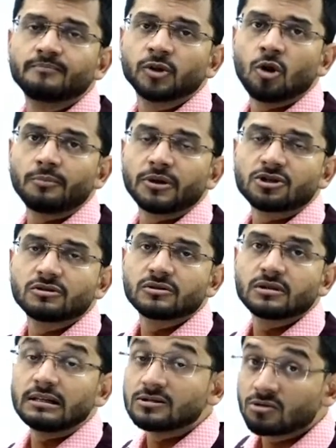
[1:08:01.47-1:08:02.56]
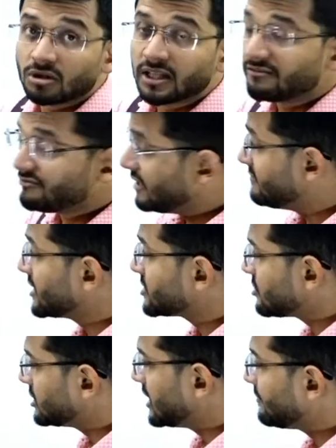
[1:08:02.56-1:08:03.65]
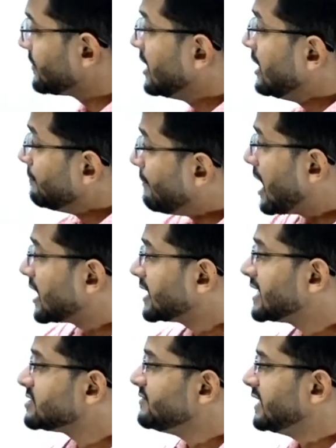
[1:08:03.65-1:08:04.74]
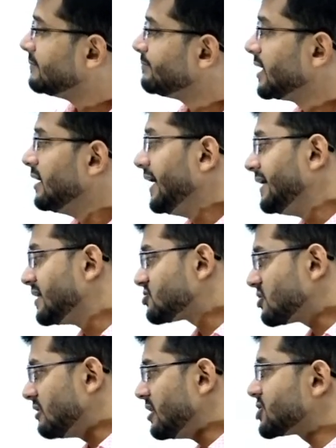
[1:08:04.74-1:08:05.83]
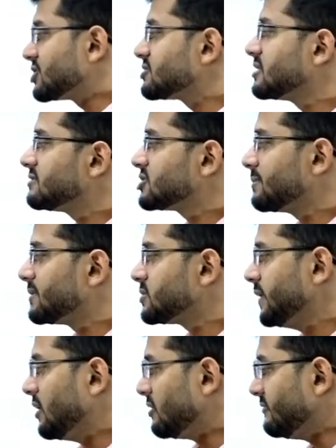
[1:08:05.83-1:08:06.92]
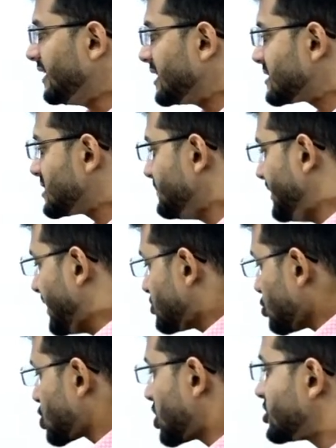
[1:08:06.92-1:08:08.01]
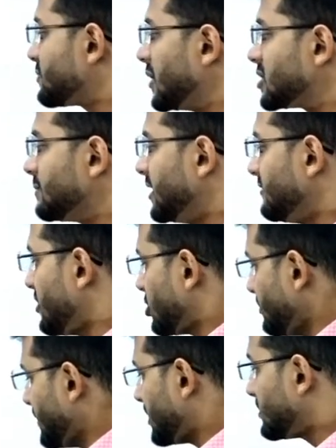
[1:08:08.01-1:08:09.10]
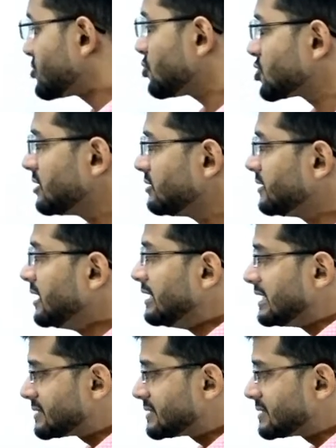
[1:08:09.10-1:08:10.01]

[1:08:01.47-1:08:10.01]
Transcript: operations is not there. Framework is not there. Marketing is weak. Industrial relationship is weak, or weaknesses meeting social responsibility. We are not making the social